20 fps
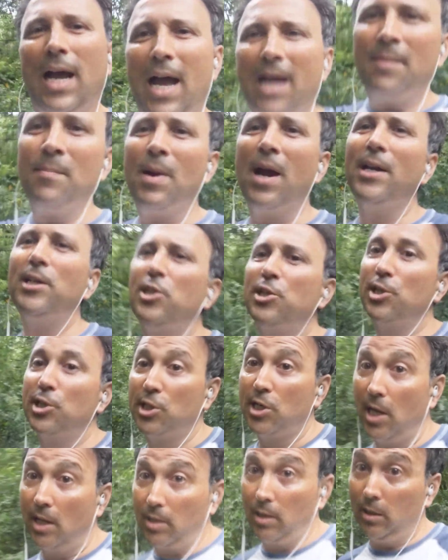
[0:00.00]
I might
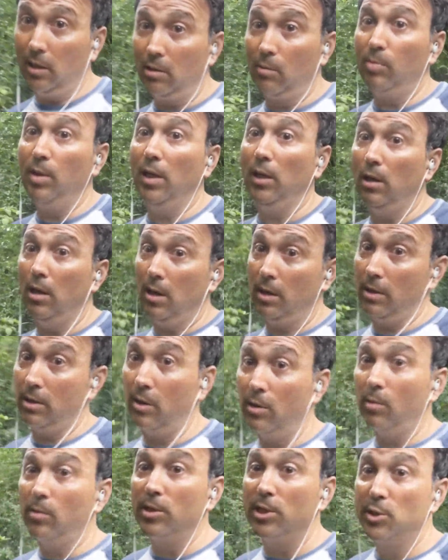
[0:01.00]
just take a little bit
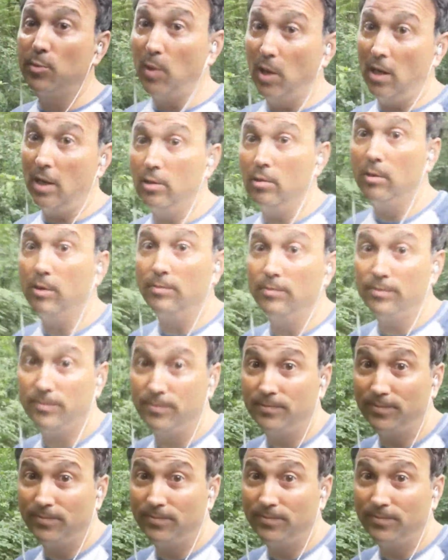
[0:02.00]
longer to respond to him.